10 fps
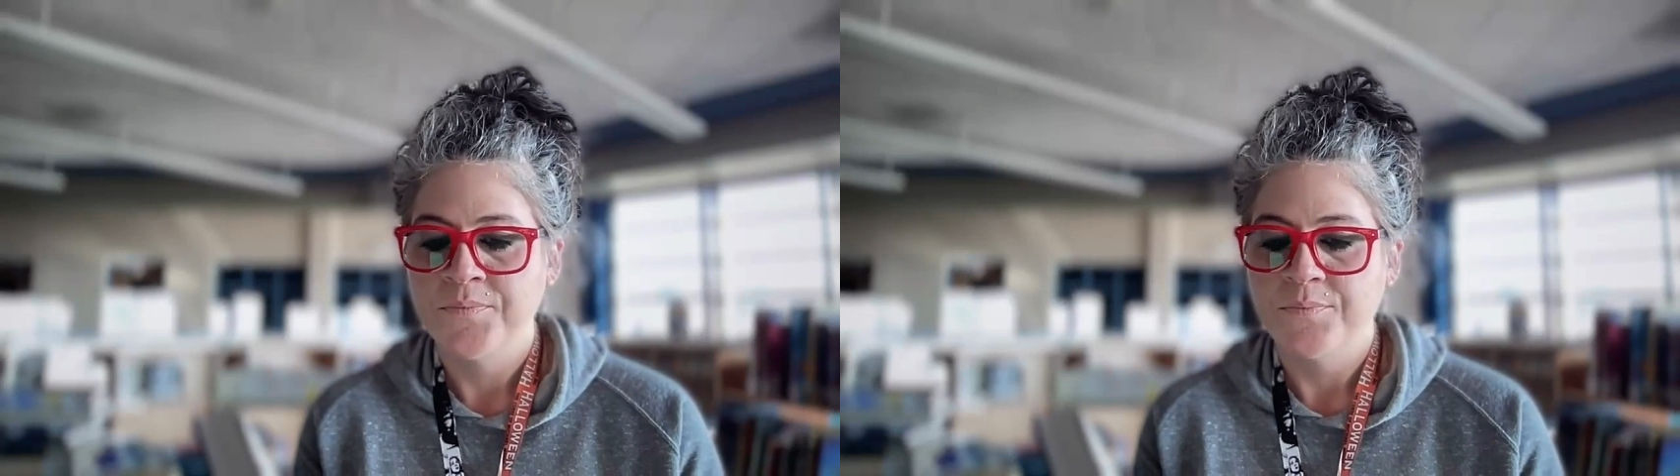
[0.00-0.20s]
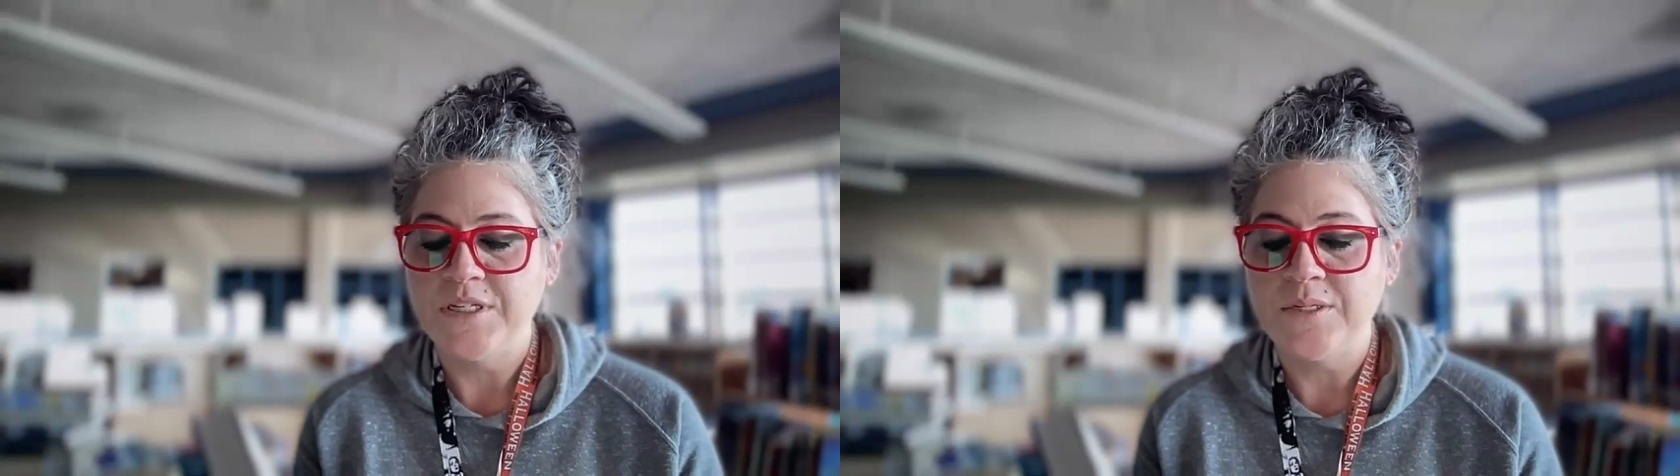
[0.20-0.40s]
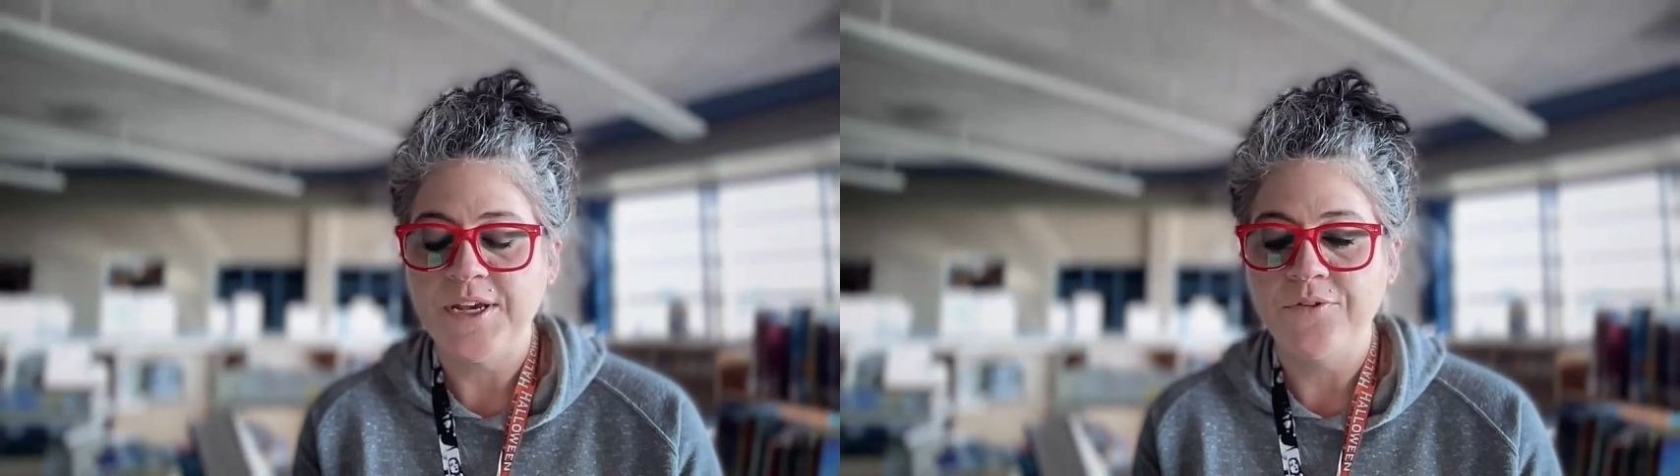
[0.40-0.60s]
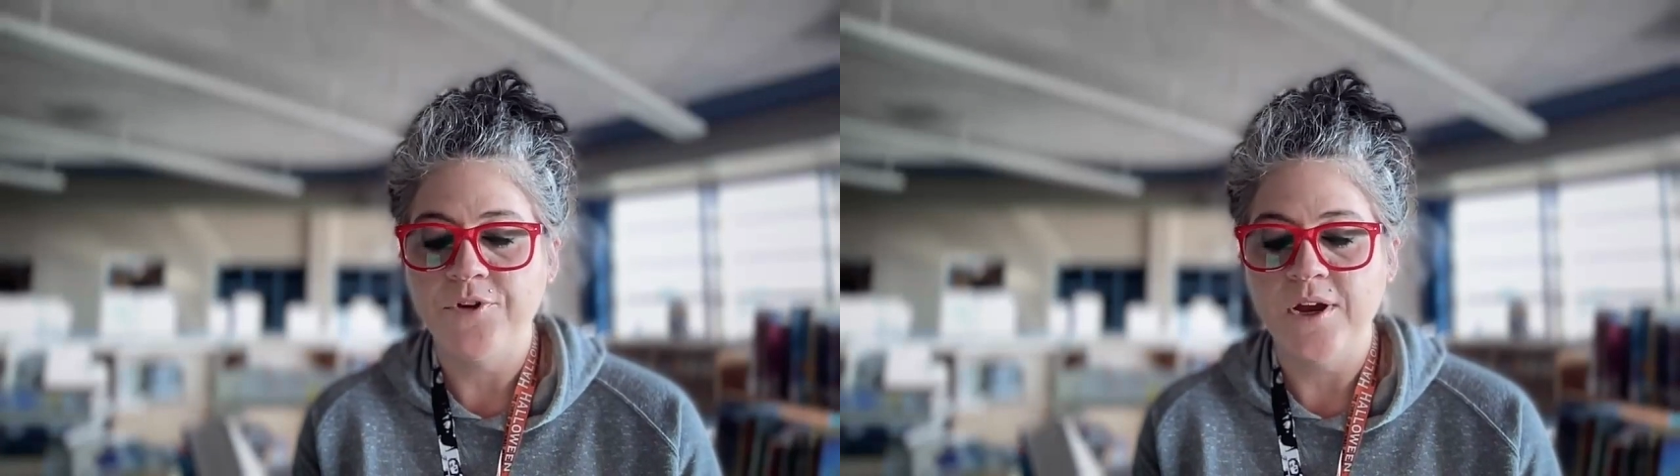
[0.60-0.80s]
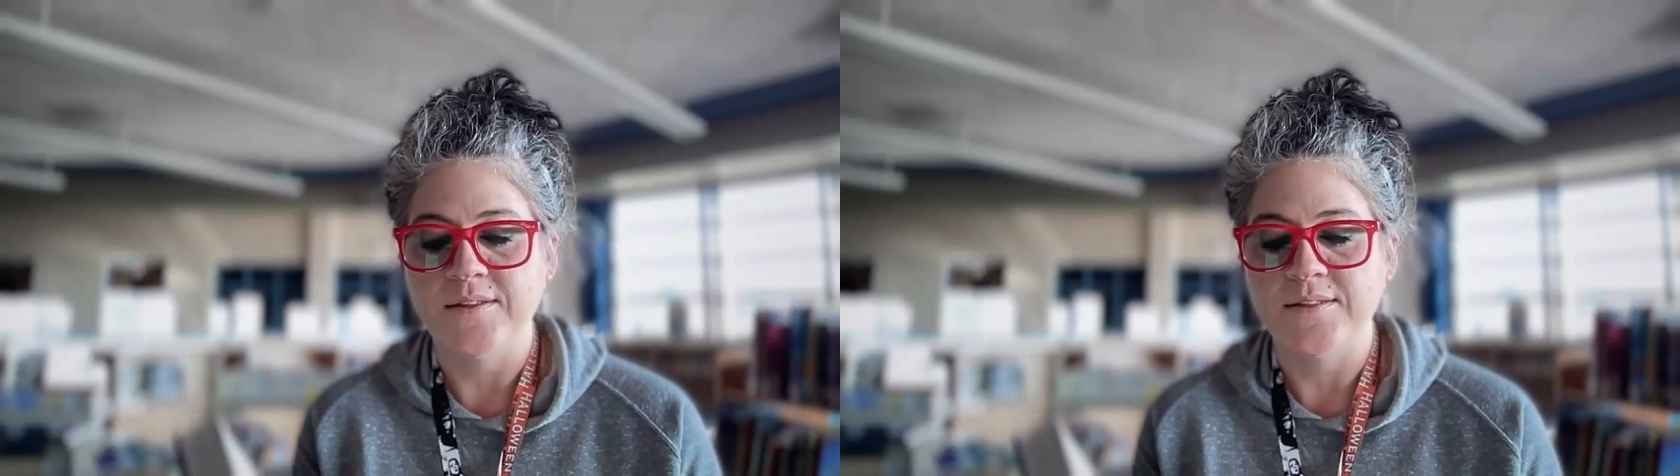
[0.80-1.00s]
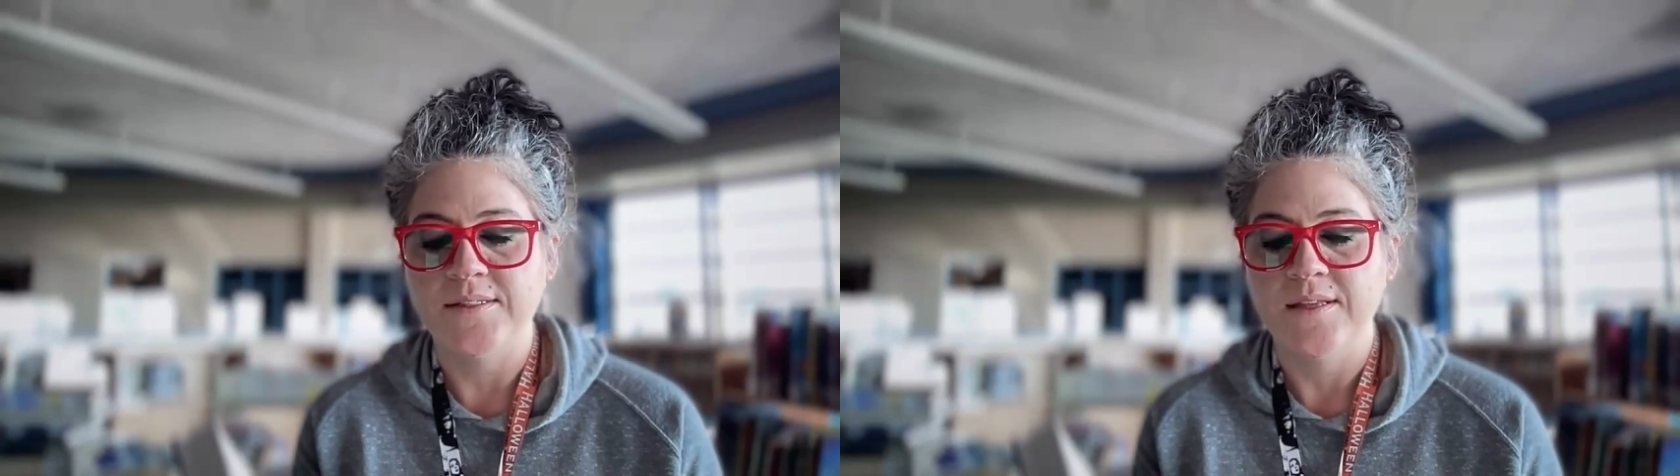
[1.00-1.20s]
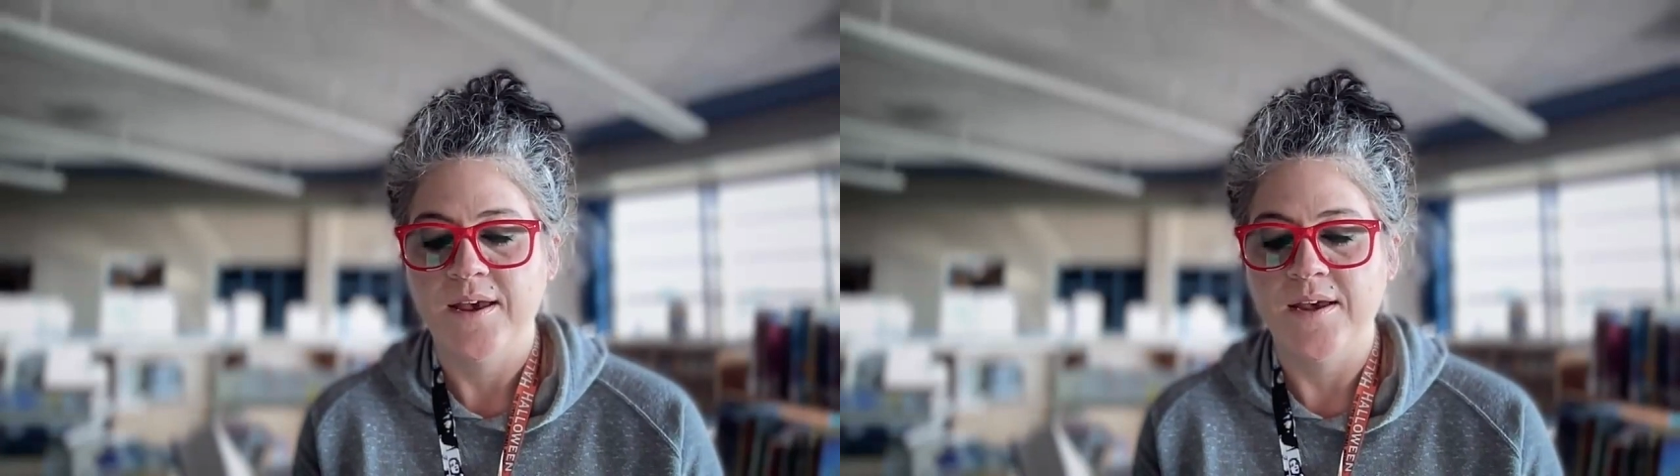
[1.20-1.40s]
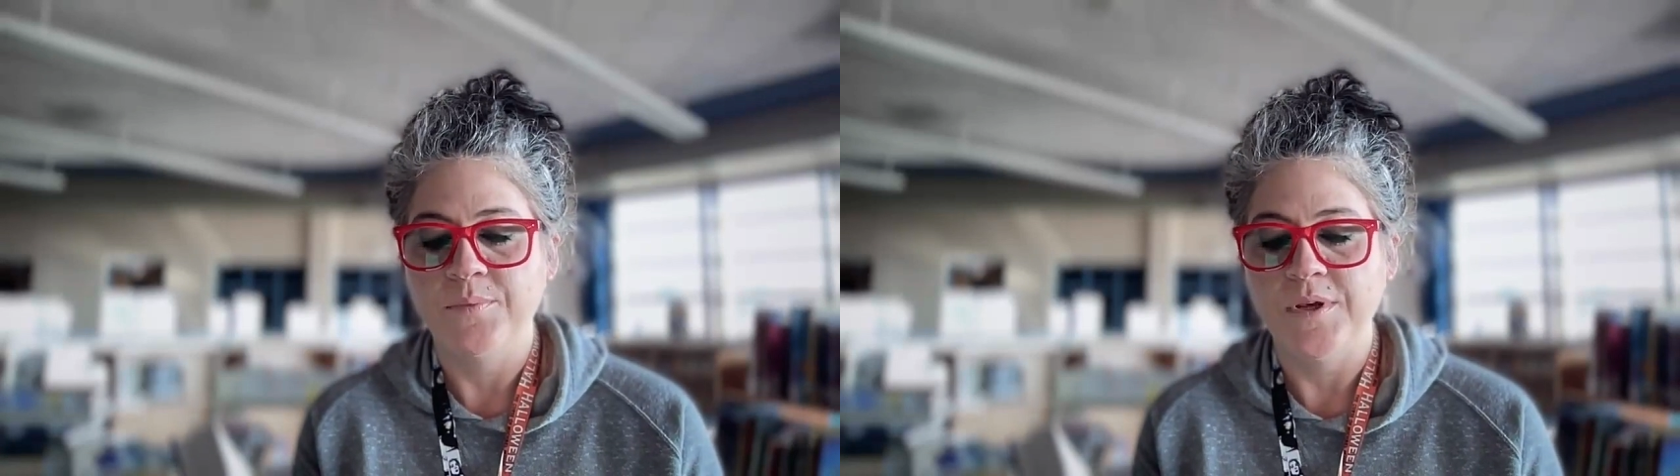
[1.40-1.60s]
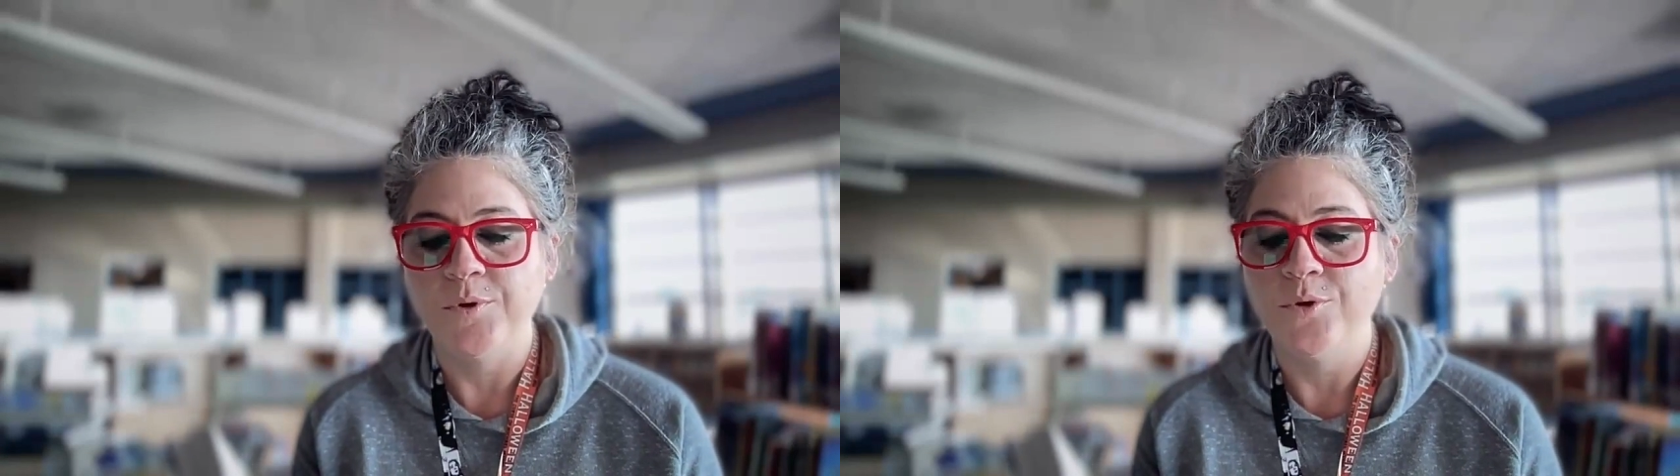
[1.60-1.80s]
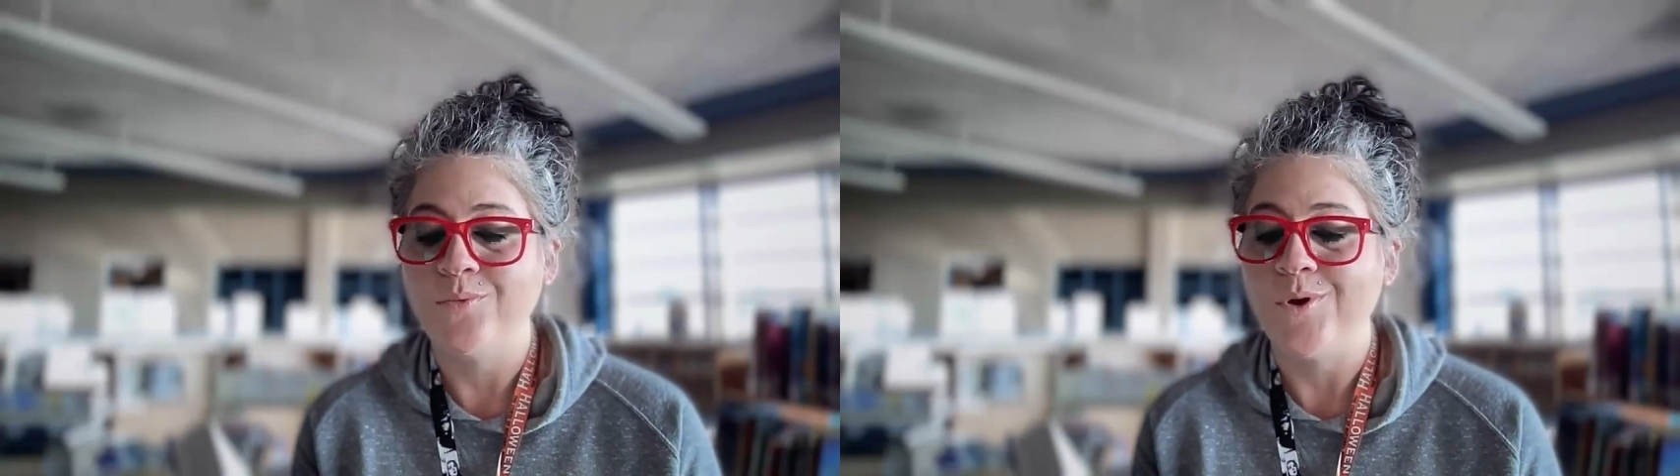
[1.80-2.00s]
But to my friends and
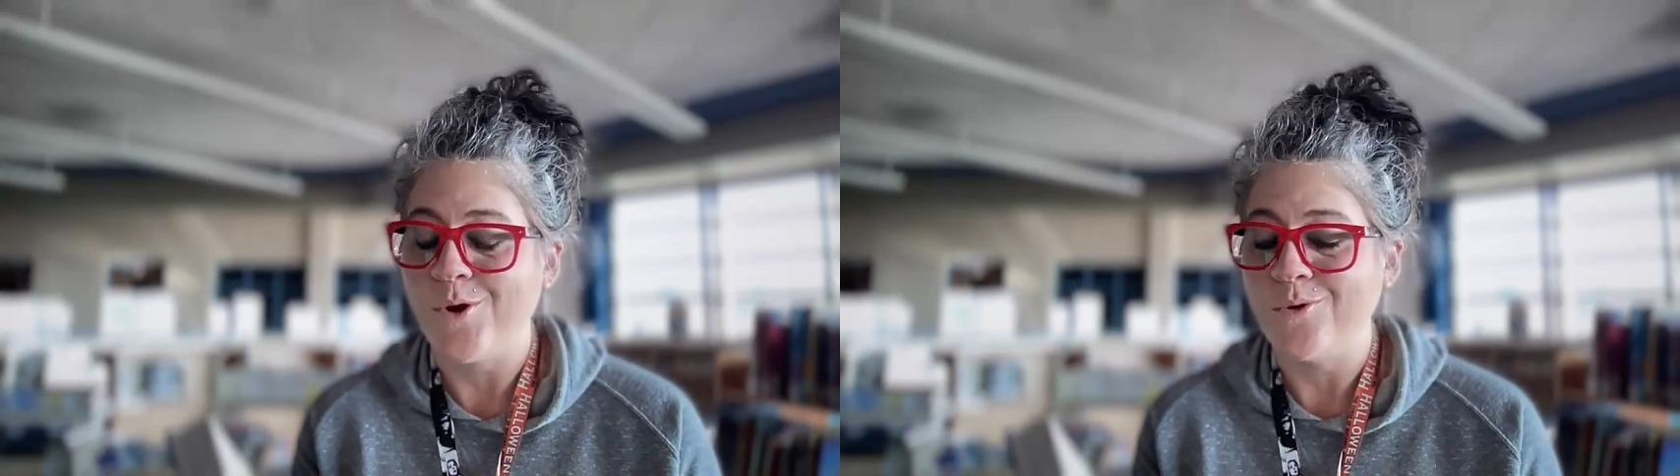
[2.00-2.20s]
people who know